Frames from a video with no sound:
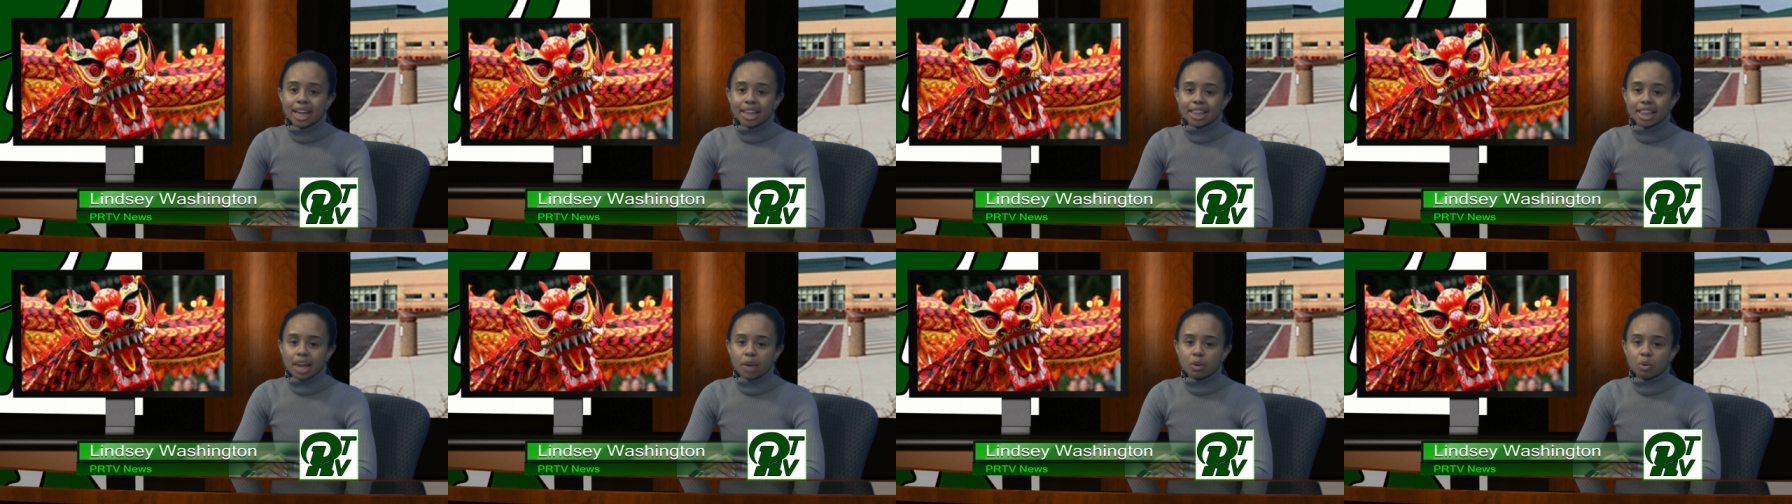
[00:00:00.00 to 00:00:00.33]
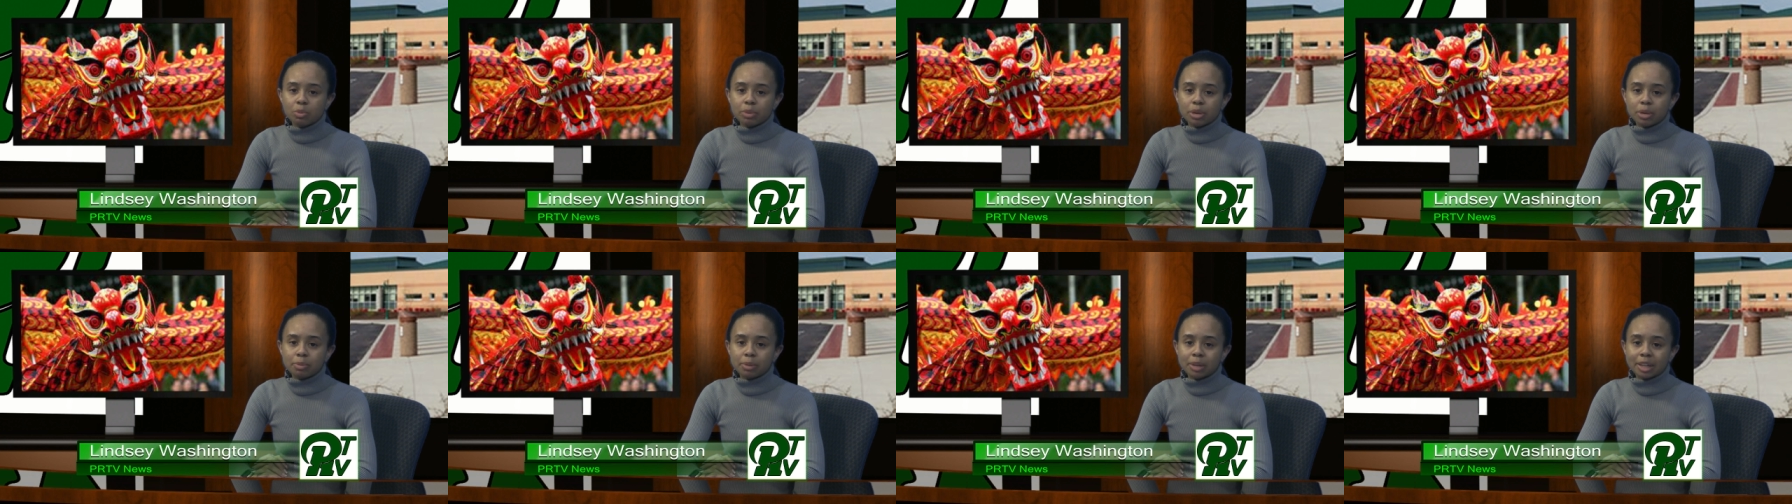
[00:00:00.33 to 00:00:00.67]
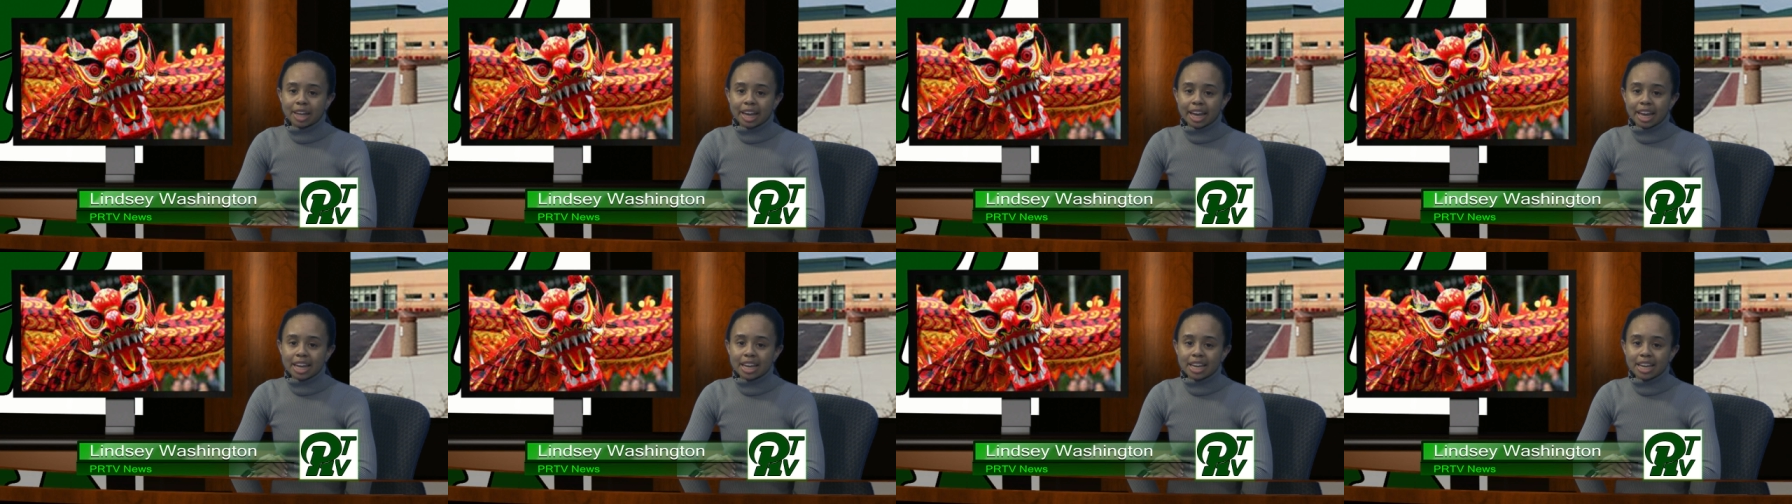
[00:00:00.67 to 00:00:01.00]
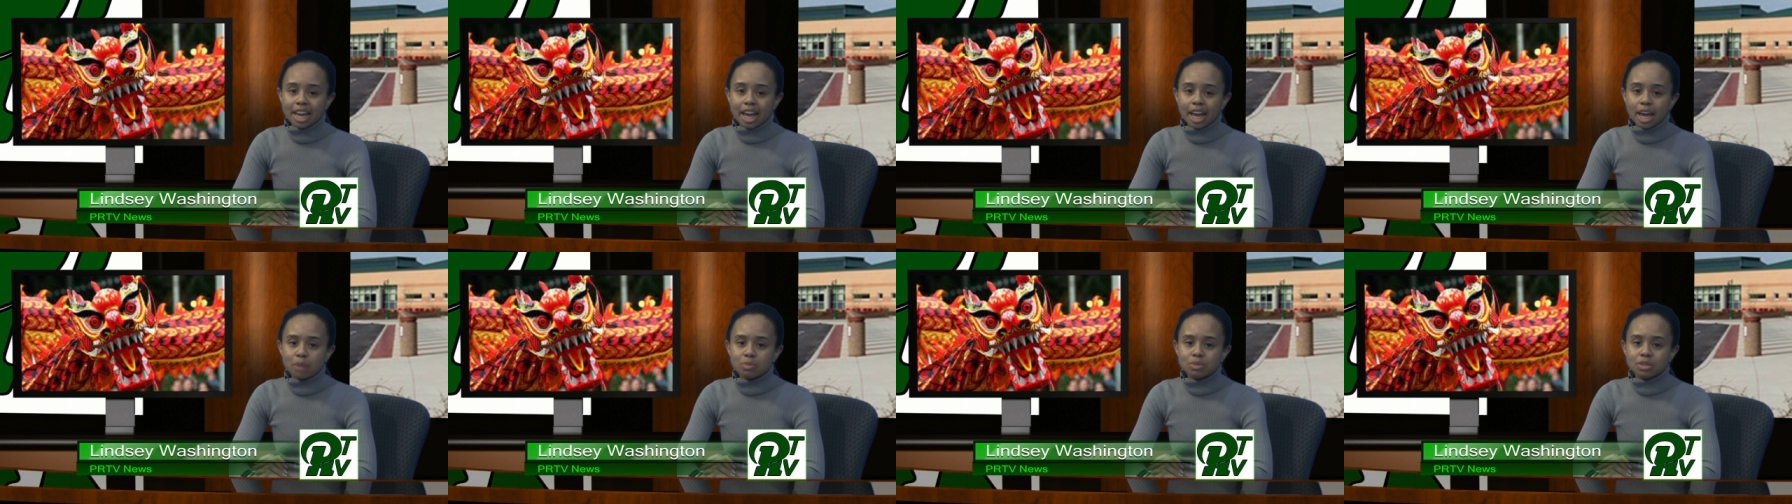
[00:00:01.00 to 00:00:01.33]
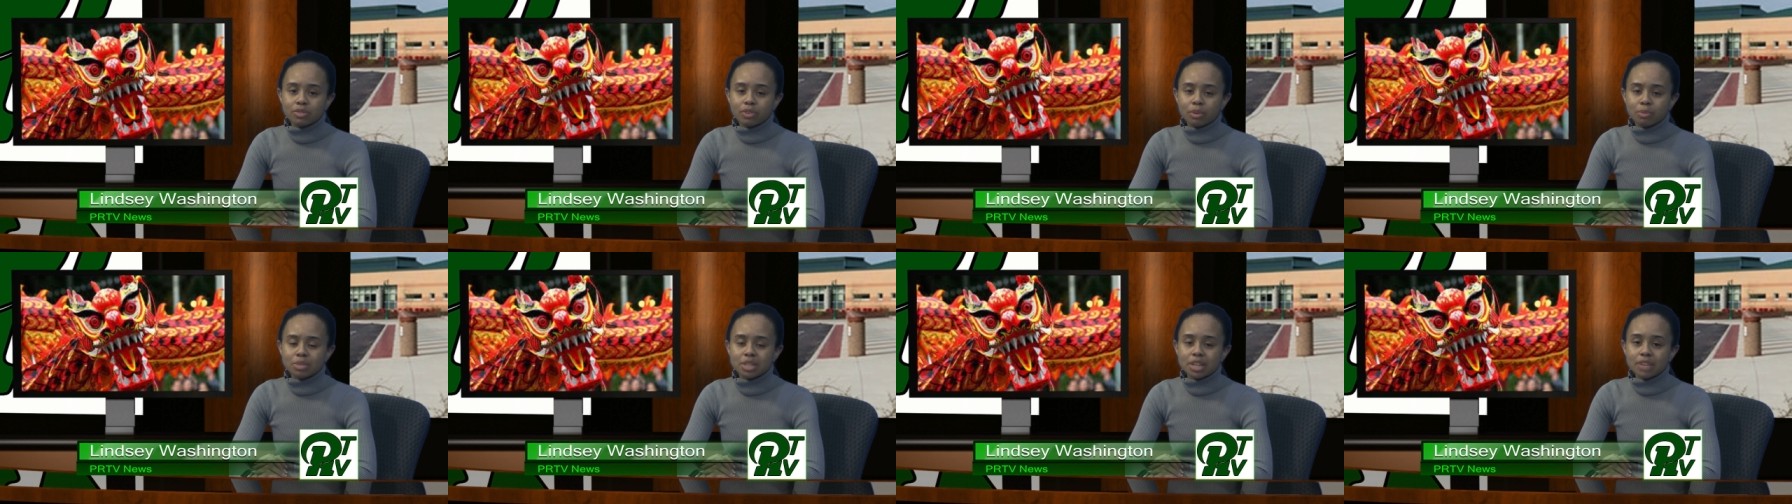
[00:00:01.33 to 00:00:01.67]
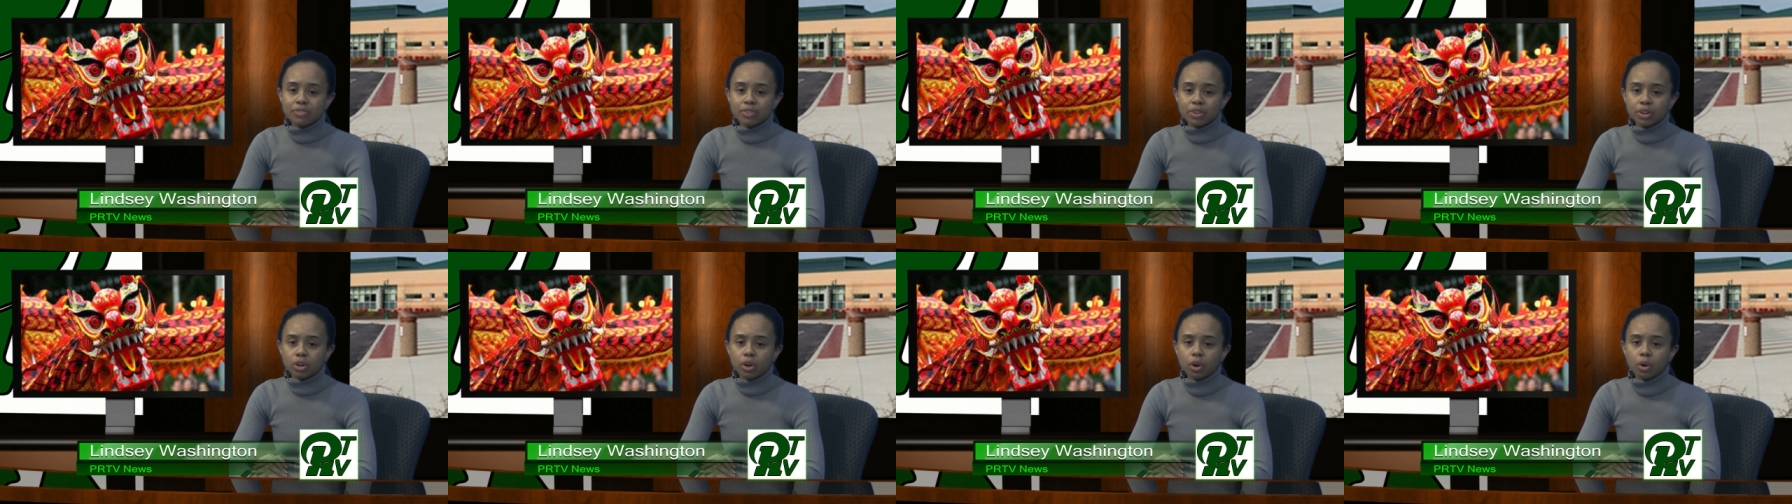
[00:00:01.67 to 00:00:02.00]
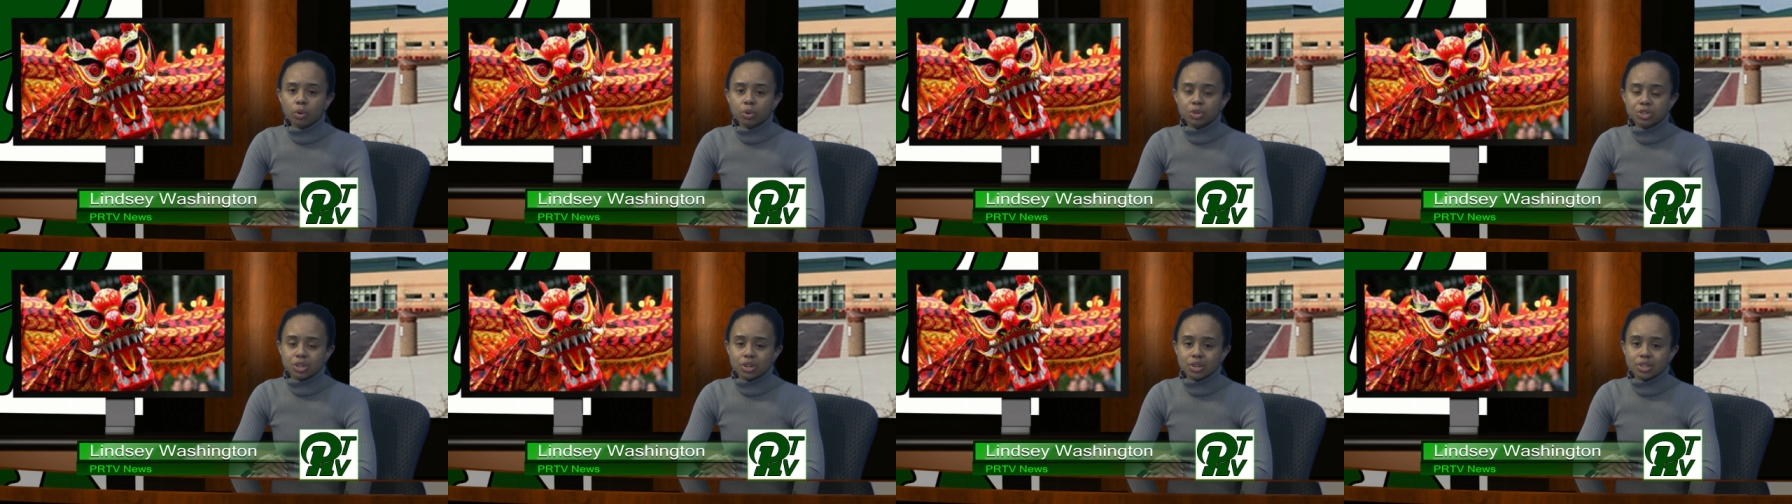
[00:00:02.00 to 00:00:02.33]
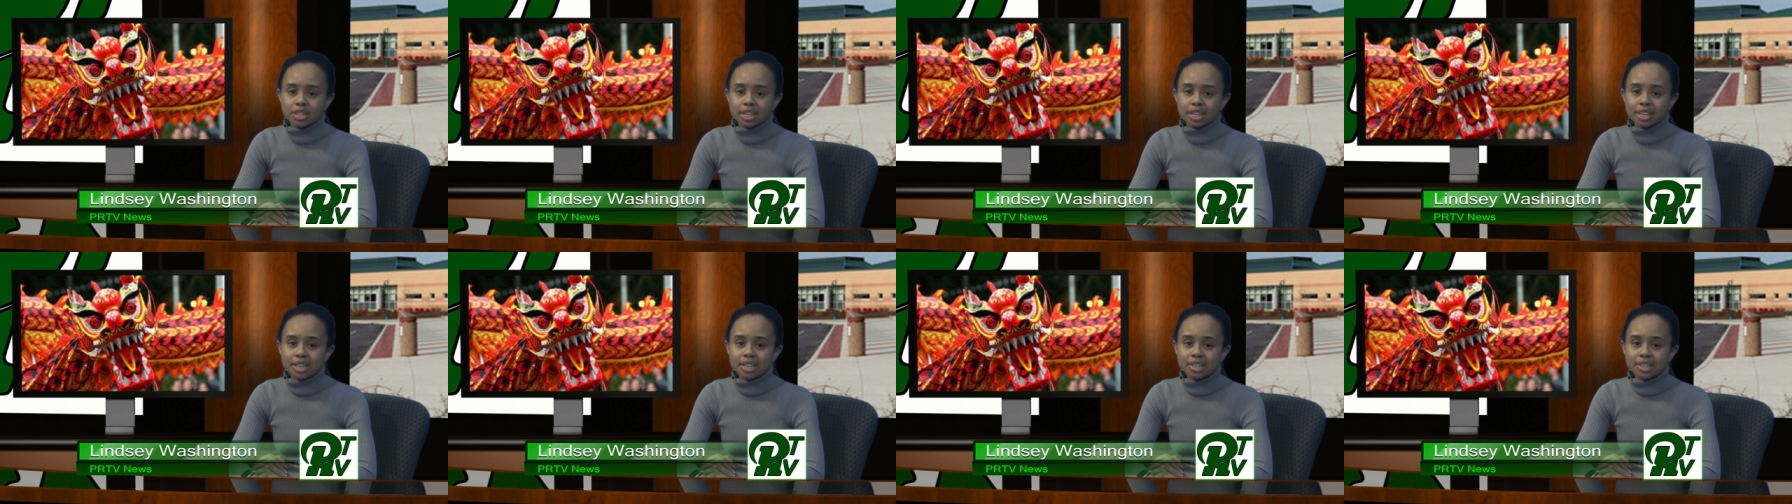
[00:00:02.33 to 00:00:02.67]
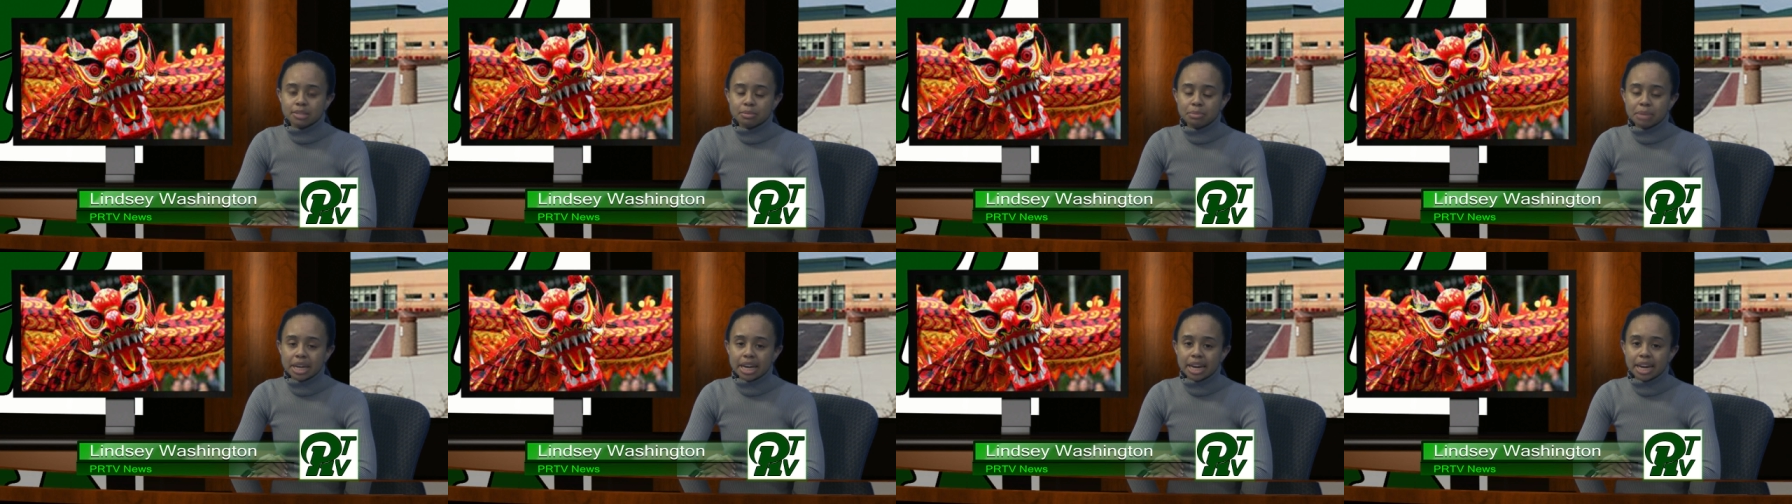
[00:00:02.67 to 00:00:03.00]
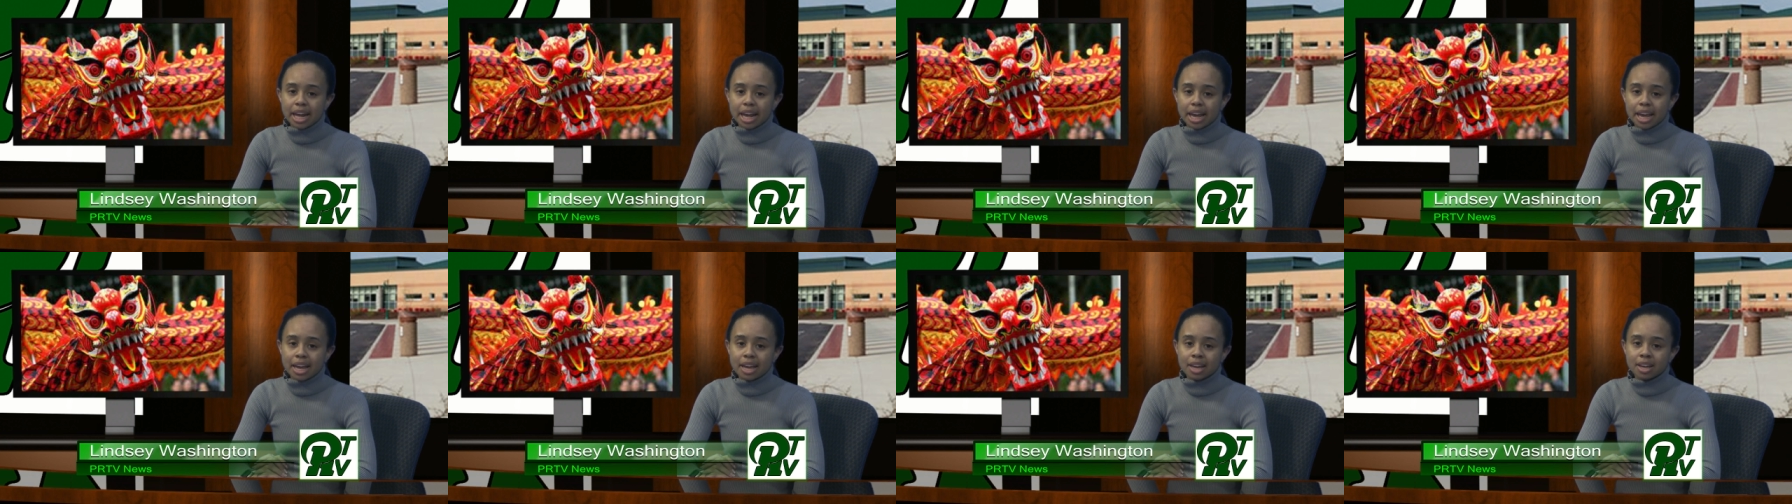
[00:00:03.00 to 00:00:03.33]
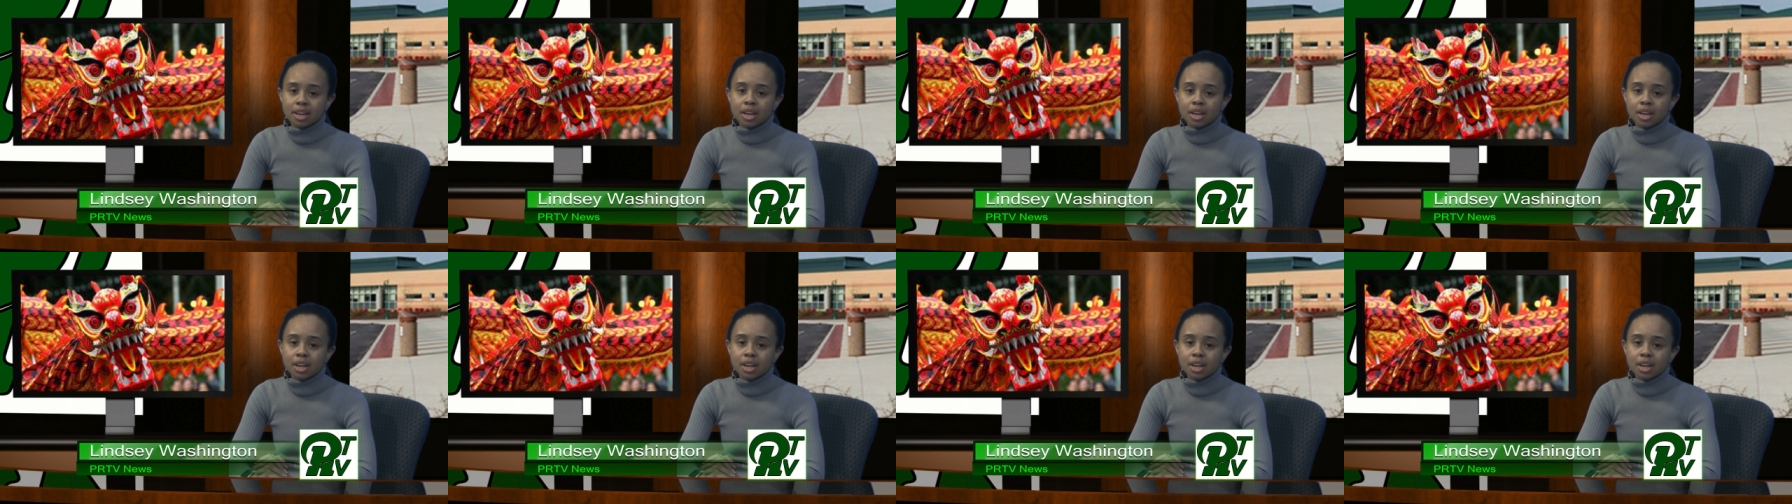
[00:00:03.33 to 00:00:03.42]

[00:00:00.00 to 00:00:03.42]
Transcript: They will be playing games from different cultures in this meeting.